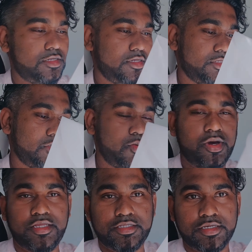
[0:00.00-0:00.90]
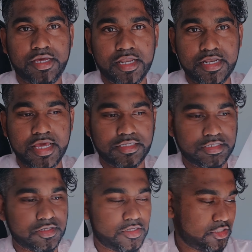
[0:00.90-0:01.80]
is quite a nice
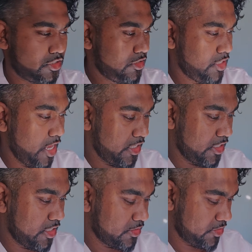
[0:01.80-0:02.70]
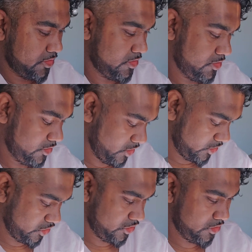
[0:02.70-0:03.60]
touch, elegant
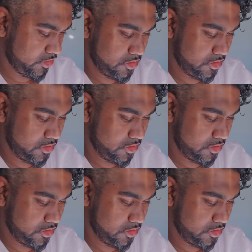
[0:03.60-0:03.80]
touch.